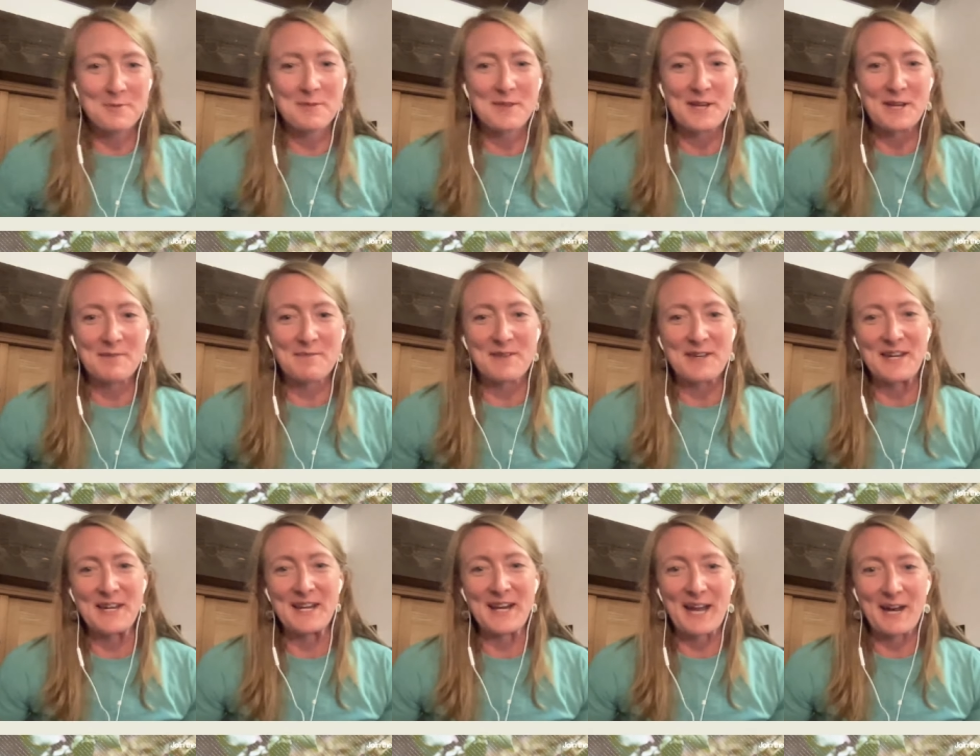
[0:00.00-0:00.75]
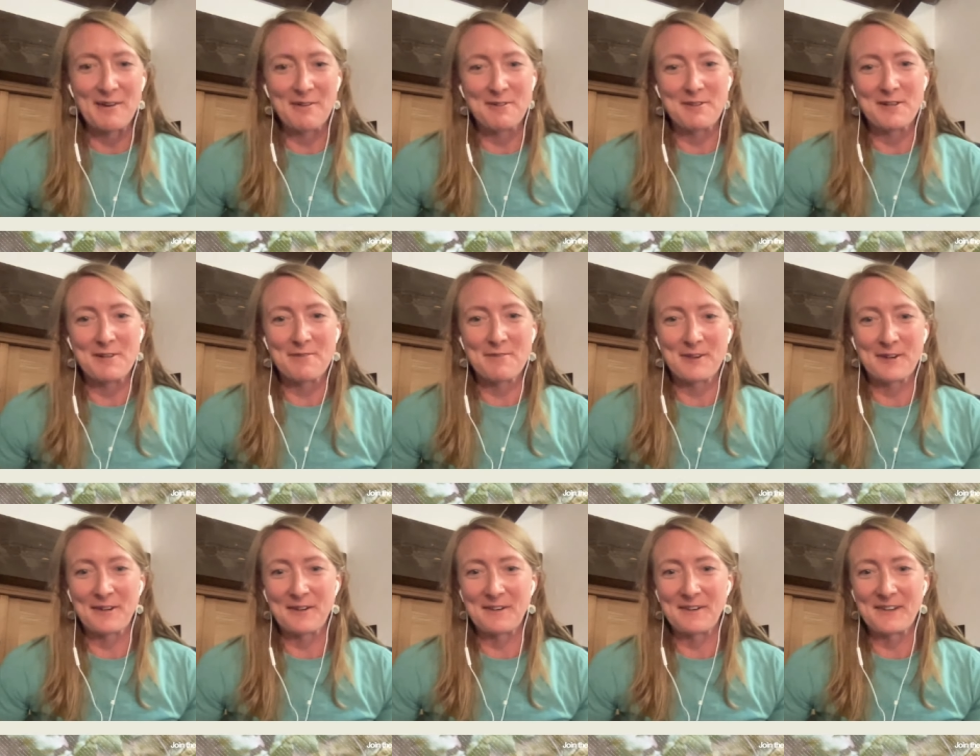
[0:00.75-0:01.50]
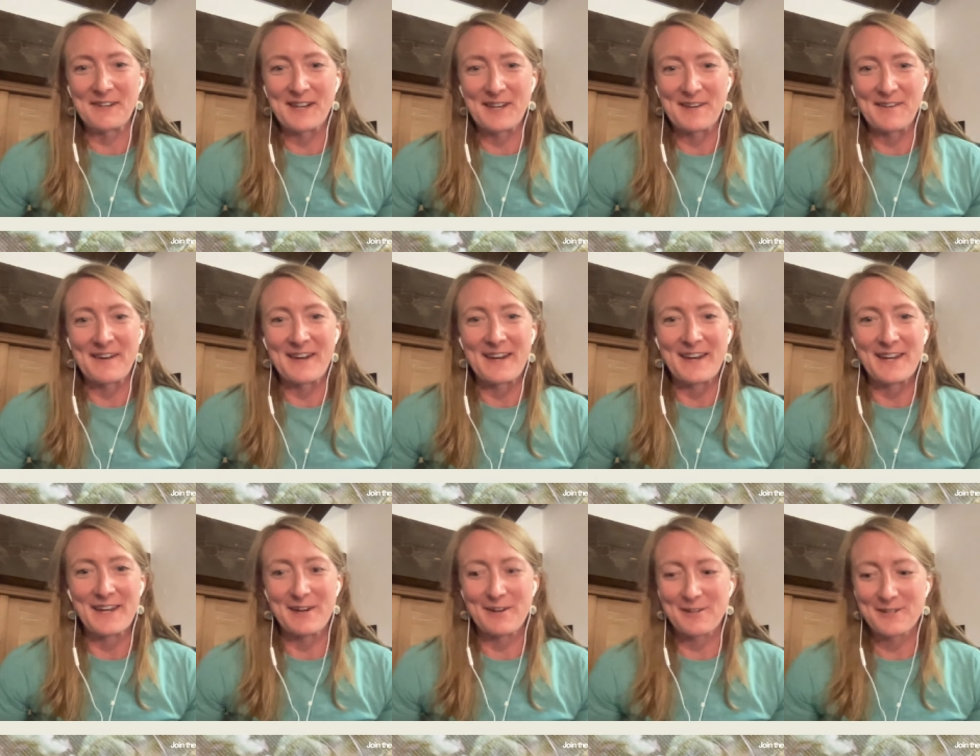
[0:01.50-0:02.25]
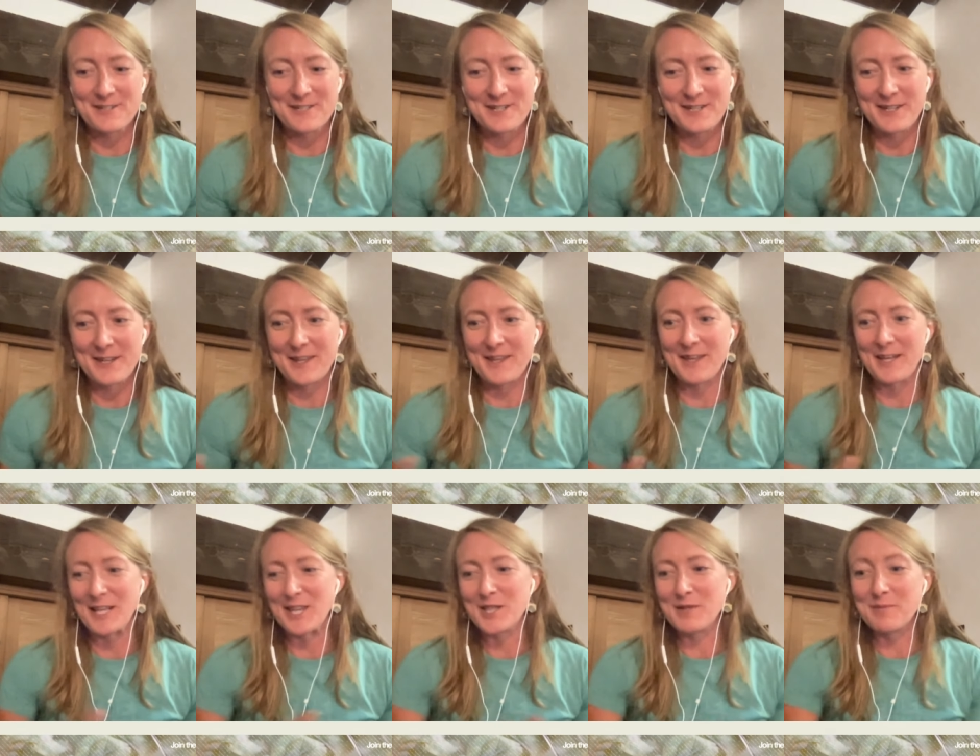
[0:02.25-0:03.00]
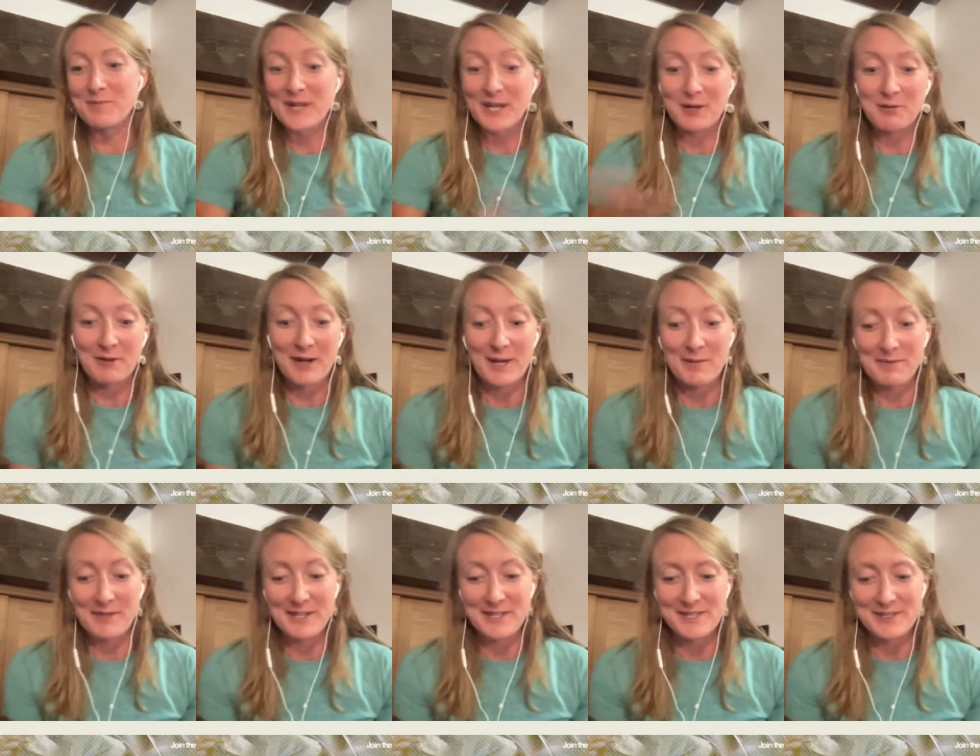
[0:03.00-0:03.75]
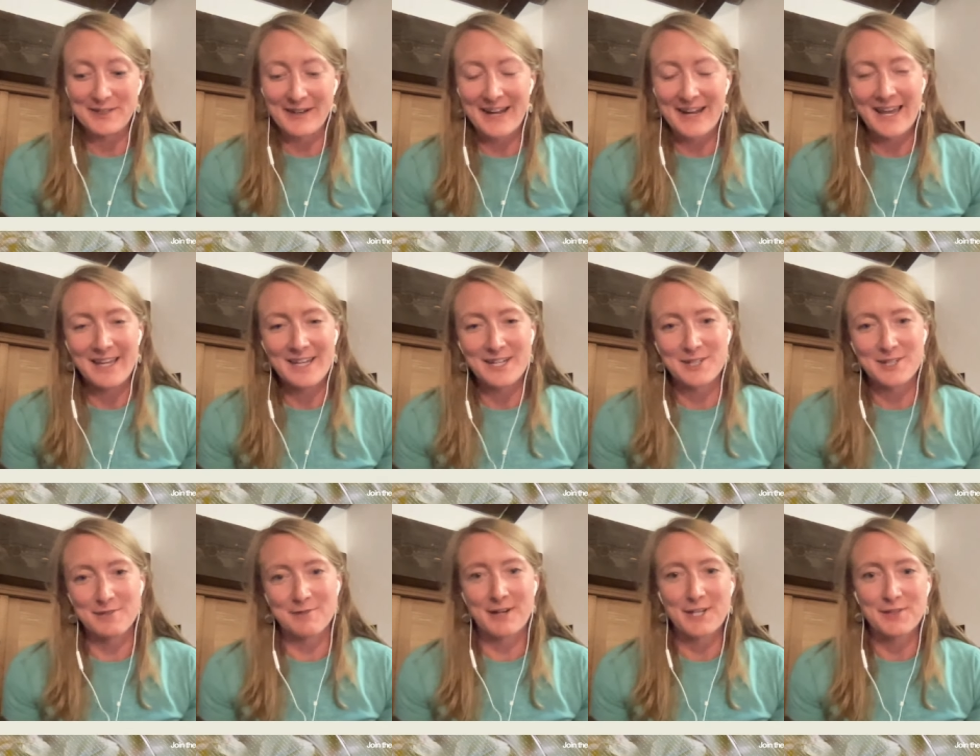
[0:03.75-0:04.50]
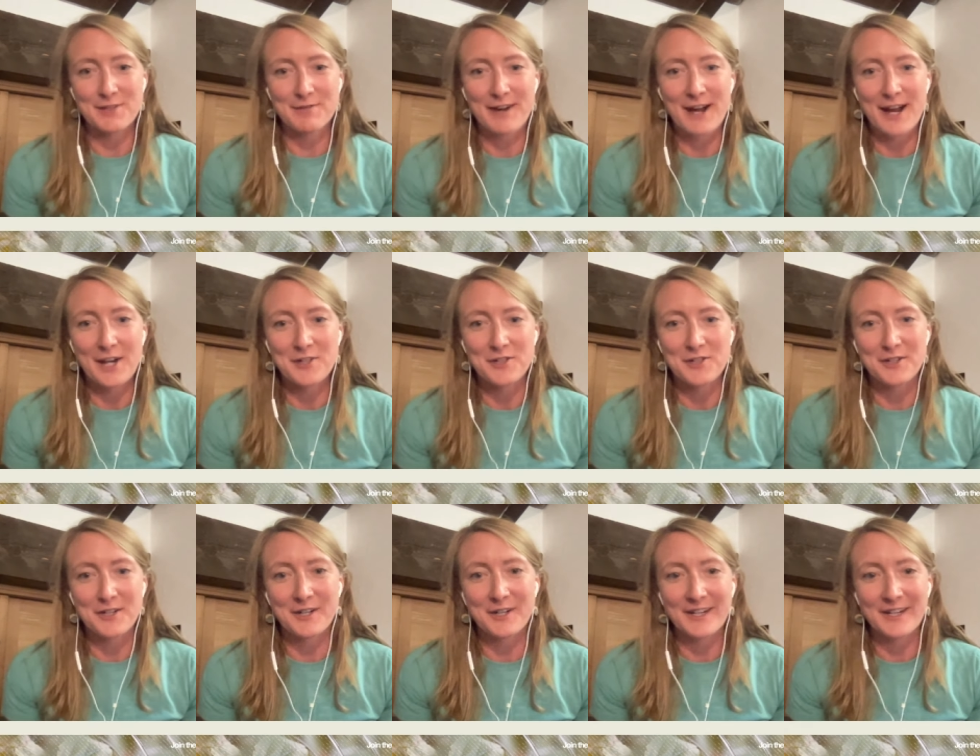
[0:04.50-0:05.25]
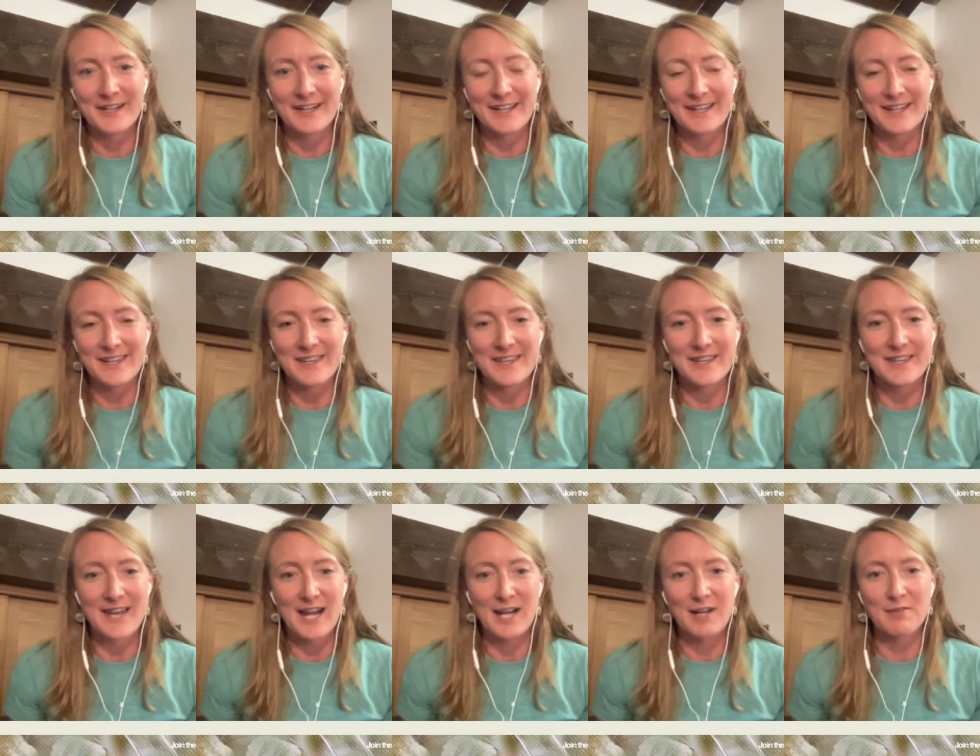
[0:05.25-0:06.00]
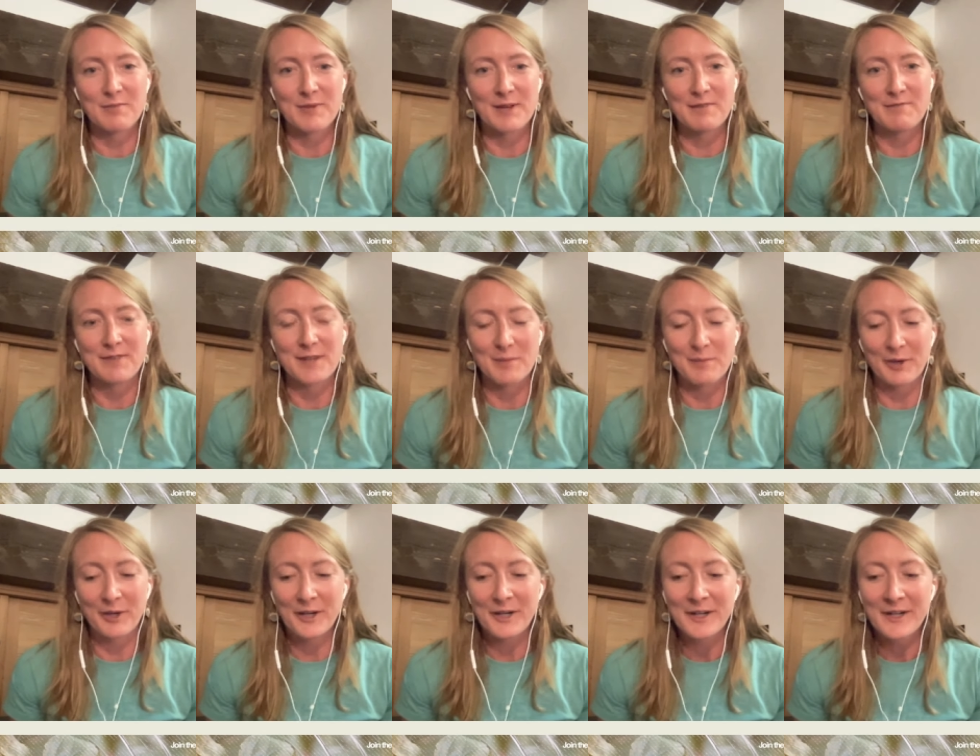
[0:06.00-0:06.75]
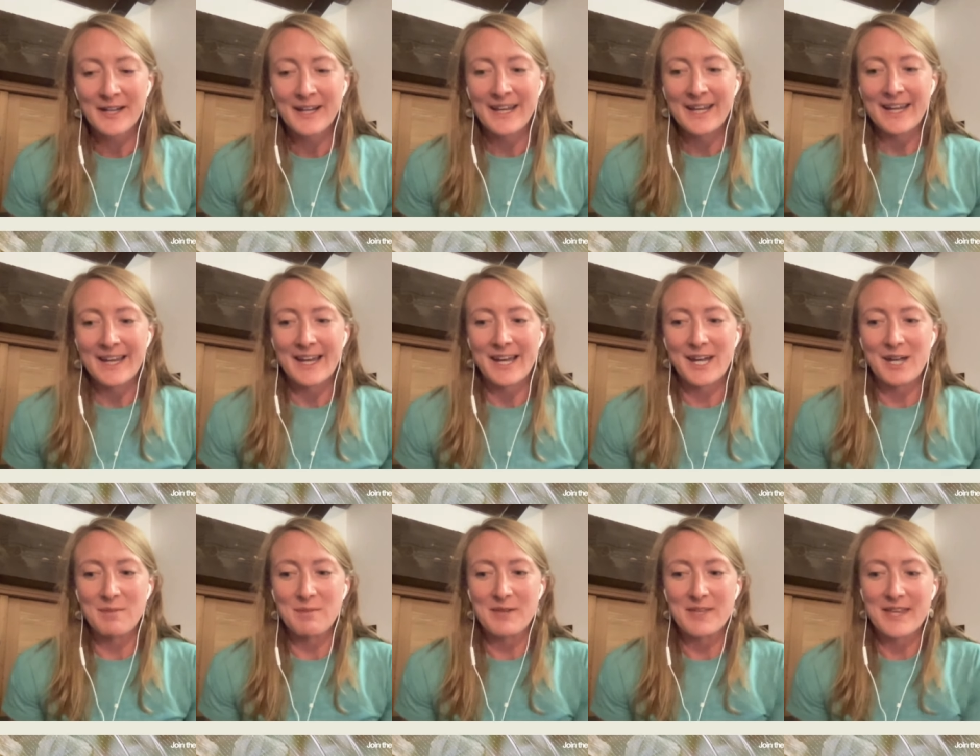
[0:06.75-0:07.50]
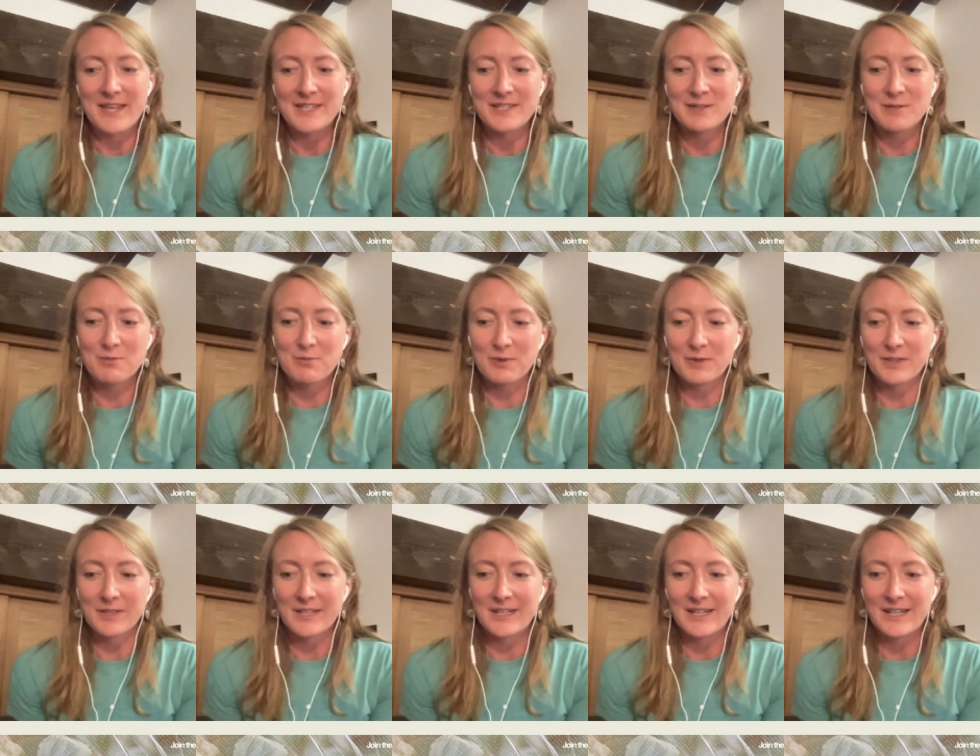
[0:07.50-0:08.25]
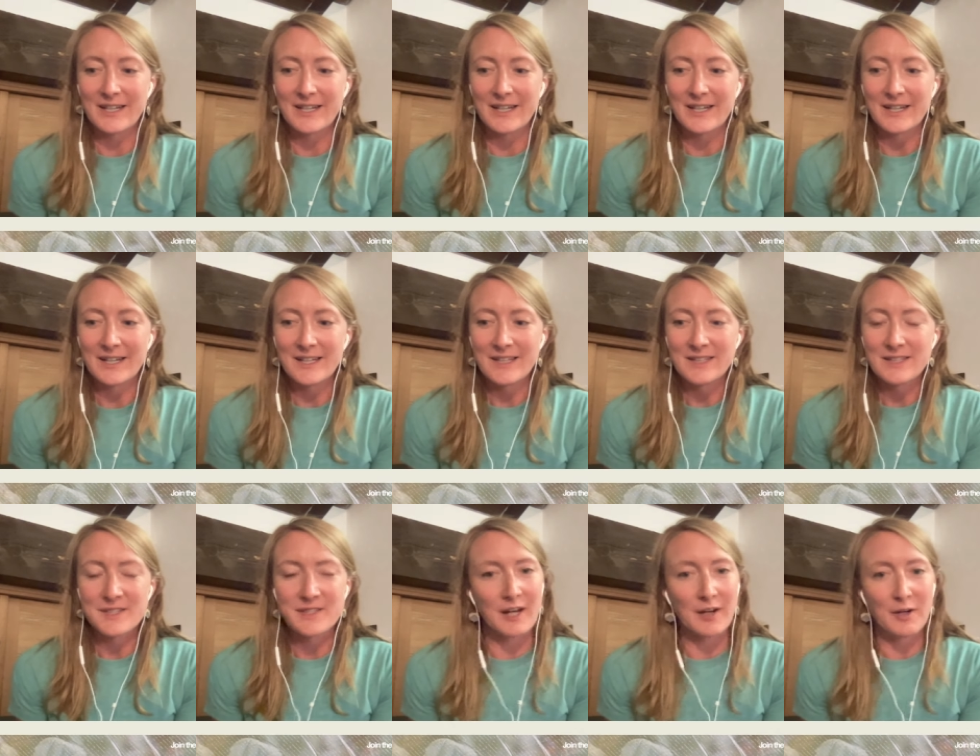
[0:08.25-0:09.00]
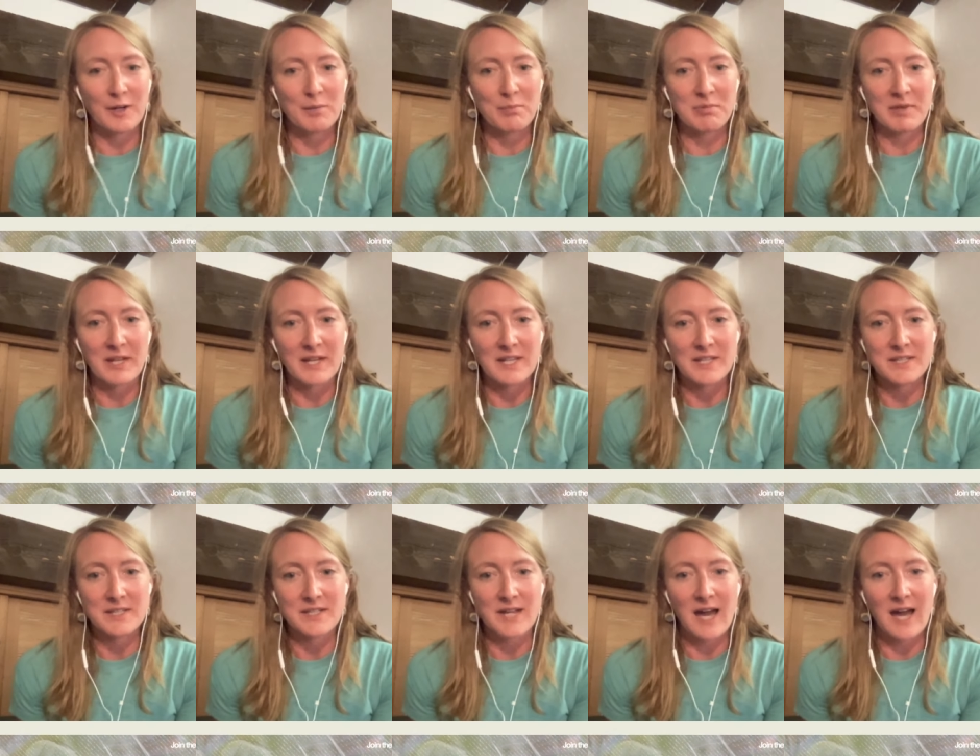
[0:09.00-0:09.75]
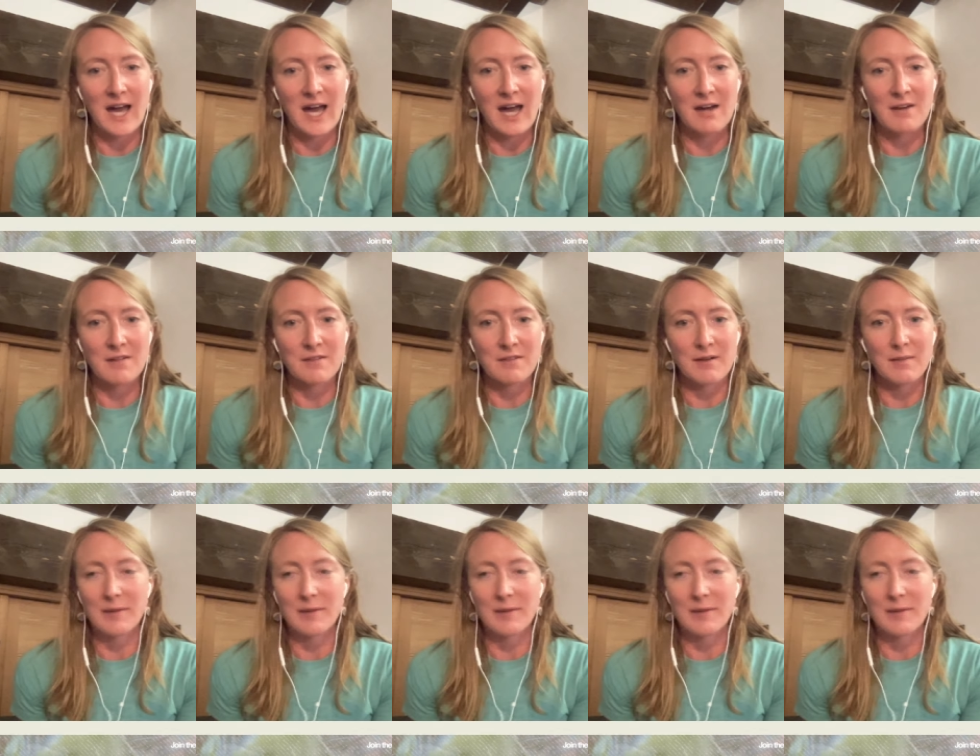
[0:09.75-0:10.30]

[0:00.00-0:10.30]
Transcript: like being healthy for, you know, 8 years to then like the big whammy. So I had a stress fracture in the neck of my femur, and that's a really scary place to have.